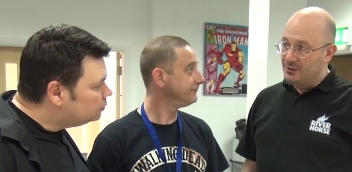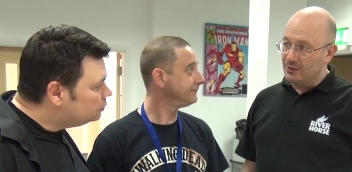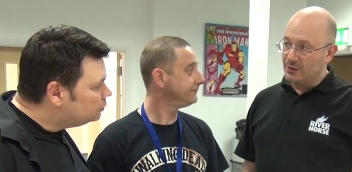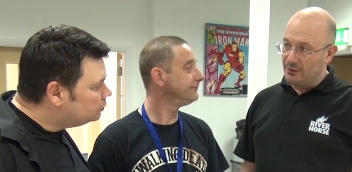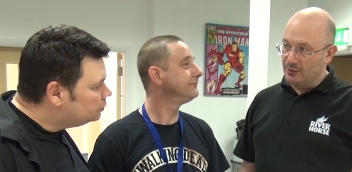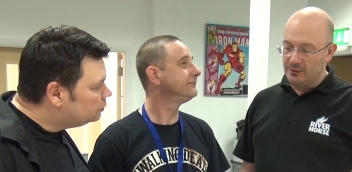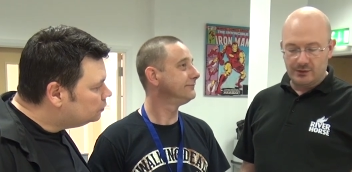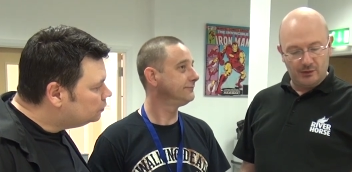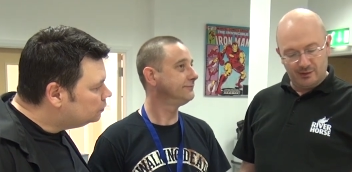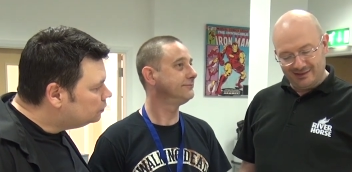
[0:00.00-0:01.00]

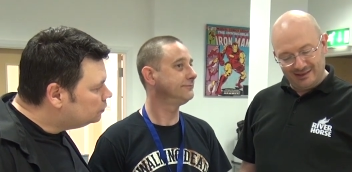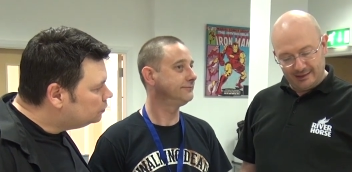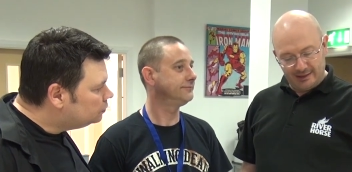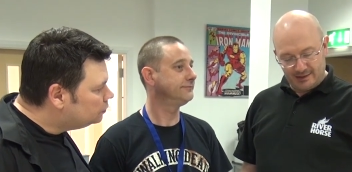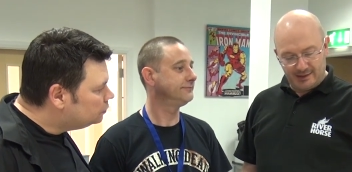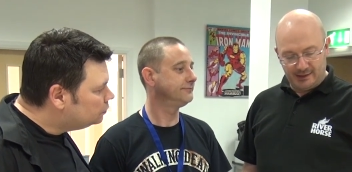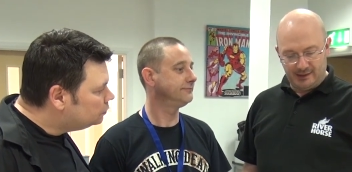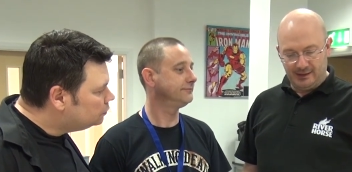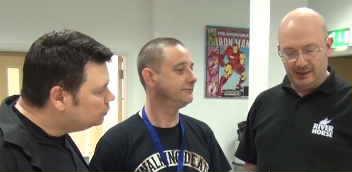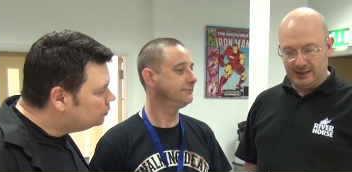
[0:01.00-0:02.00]
Speaker 1: So, so the idea is
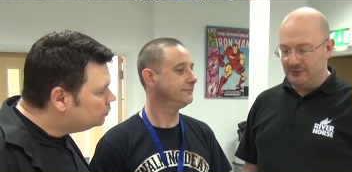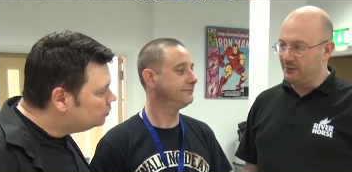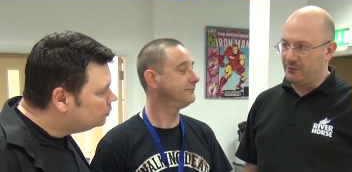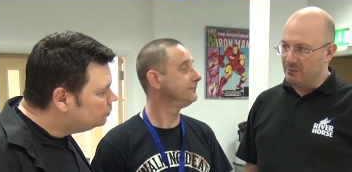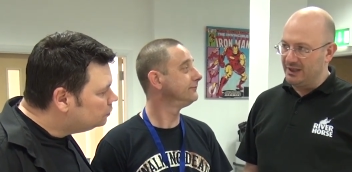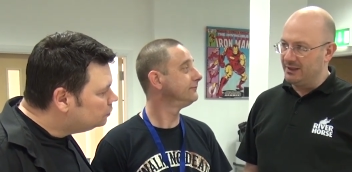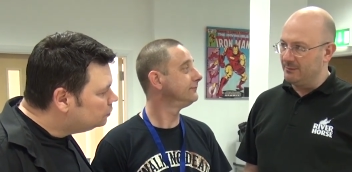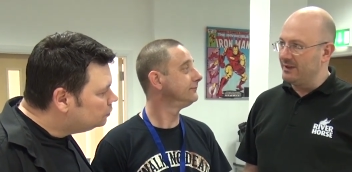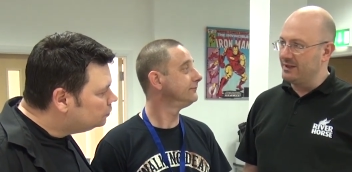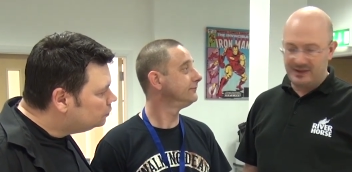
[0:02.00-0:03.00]
that even if you beat
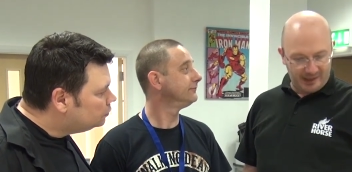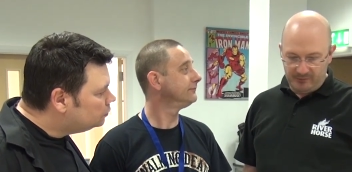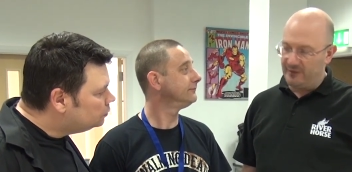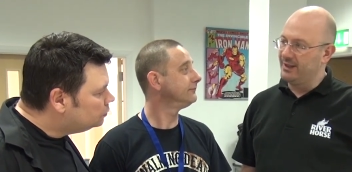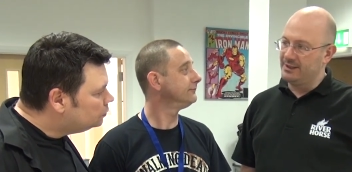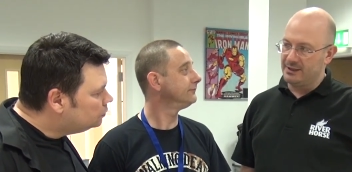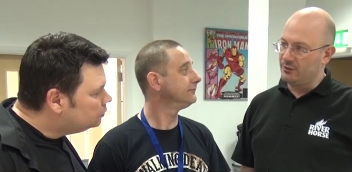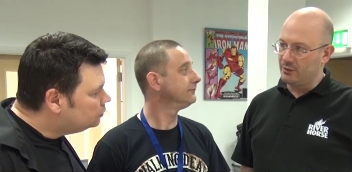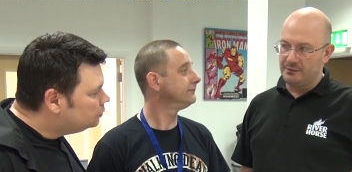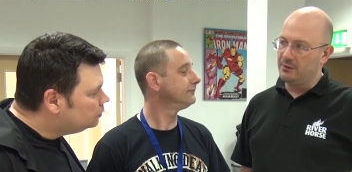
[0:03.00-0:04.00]
them, they keep
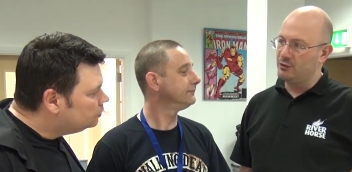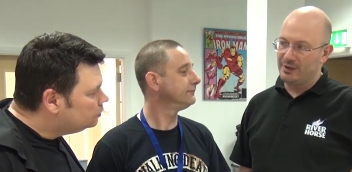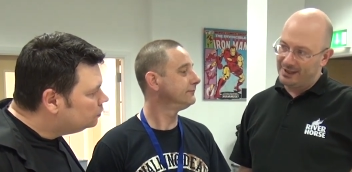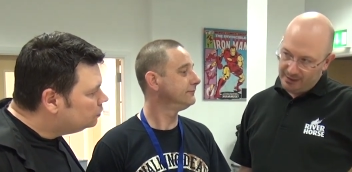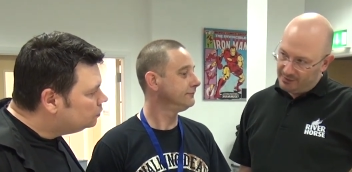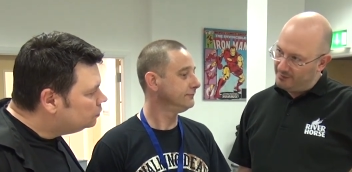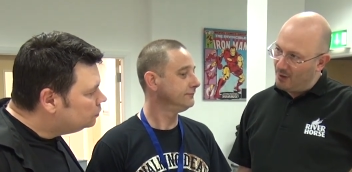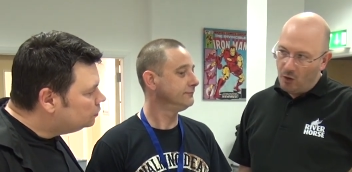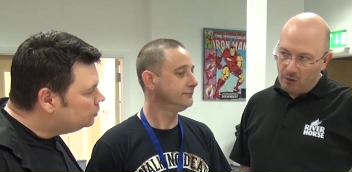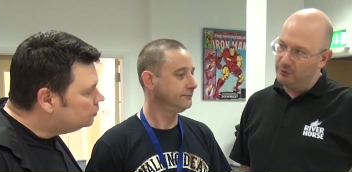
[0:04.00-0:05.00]
fighting. So you have to actually kill
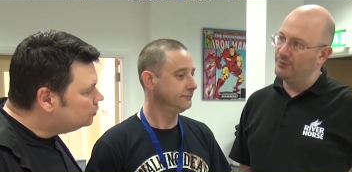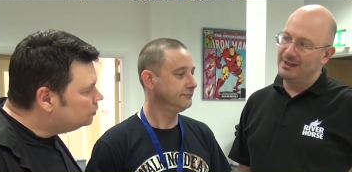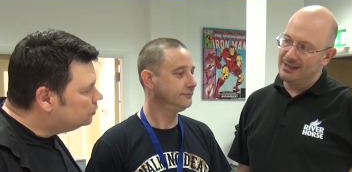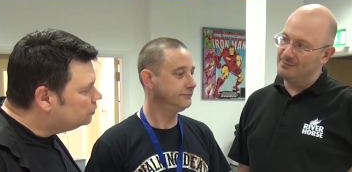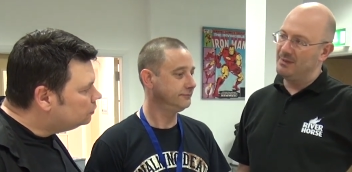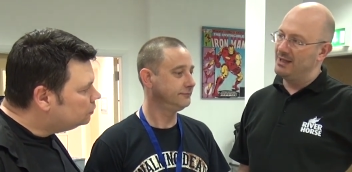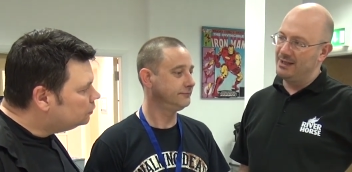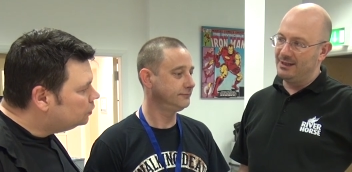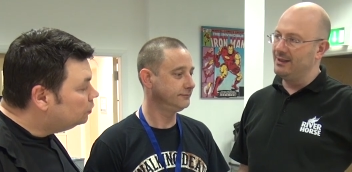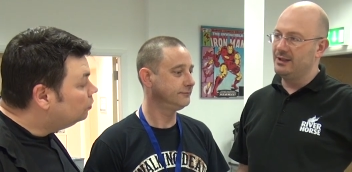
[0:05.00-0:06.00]
them all to the last
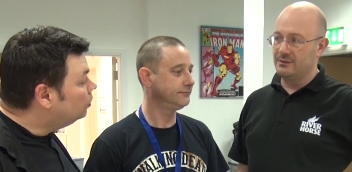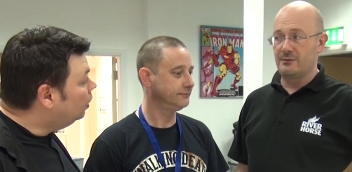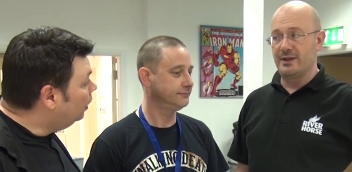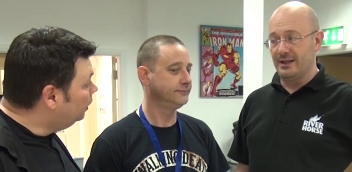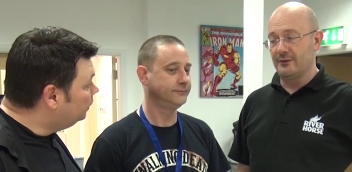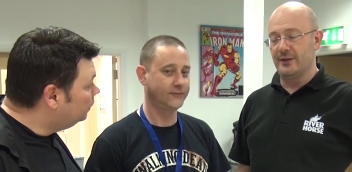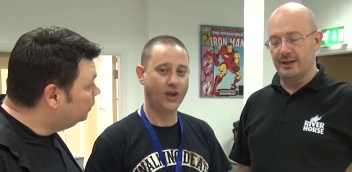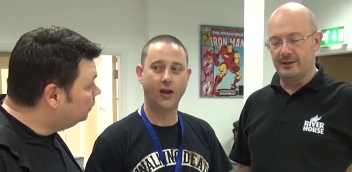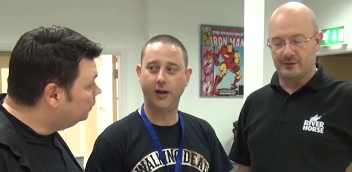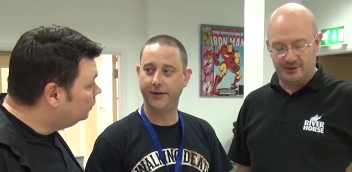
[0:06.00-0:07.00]
man. And it's right. really,
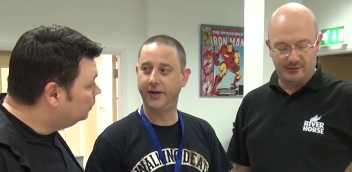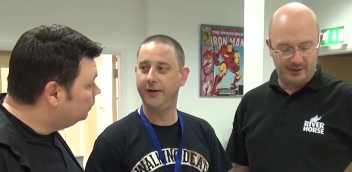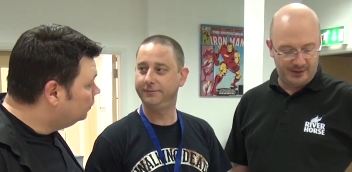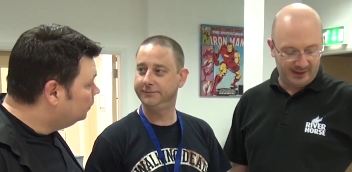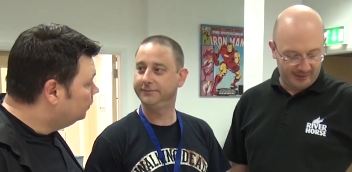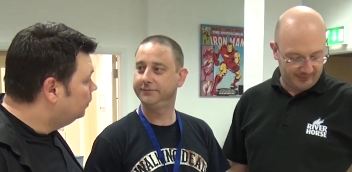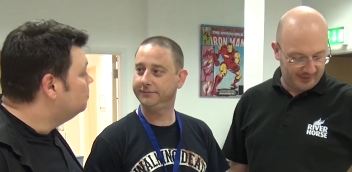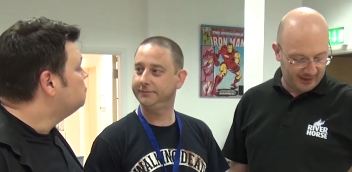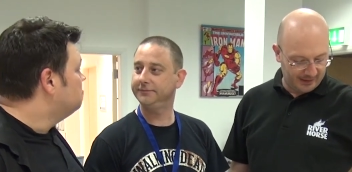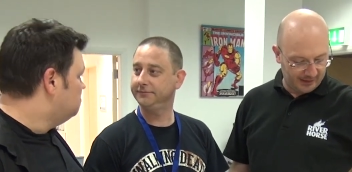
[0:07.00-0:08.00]
really, like it's that. really tough.
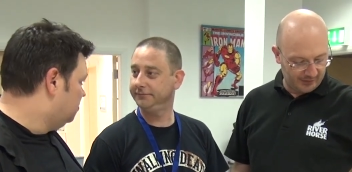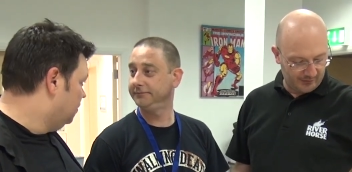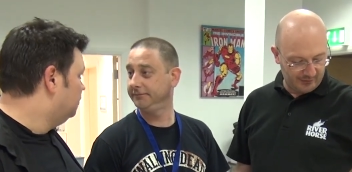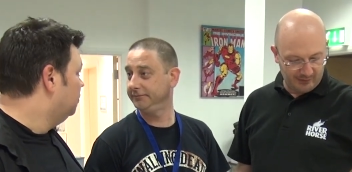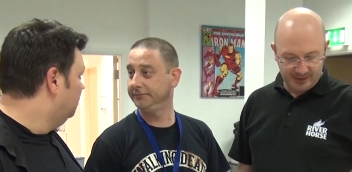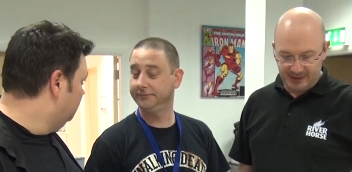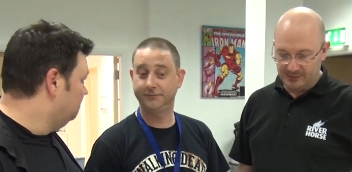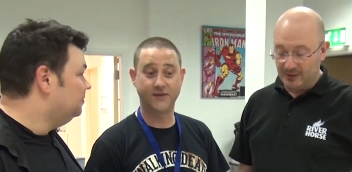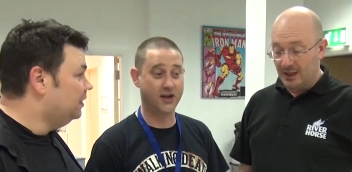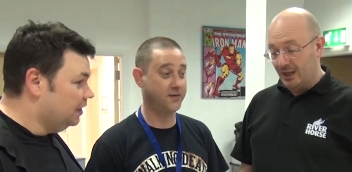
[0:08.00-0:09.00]
Yeah, Sounds it's really
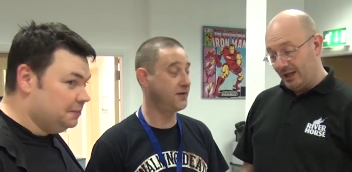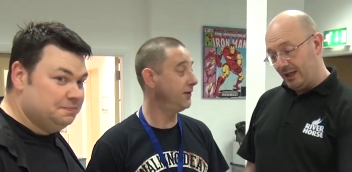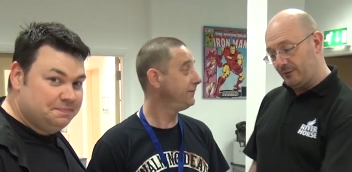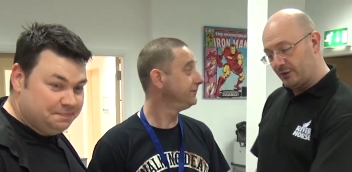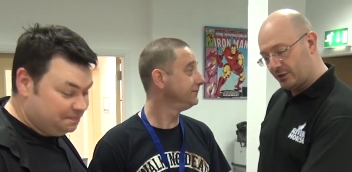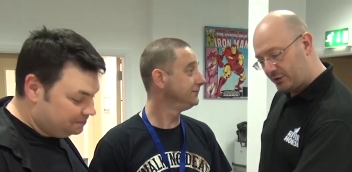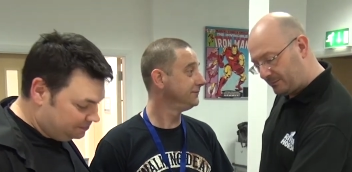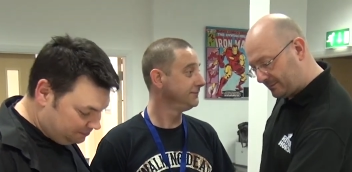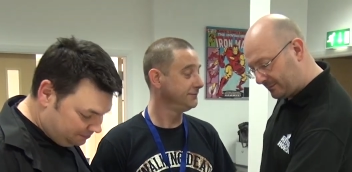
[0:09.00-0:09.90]
tough. Yeah. And of course,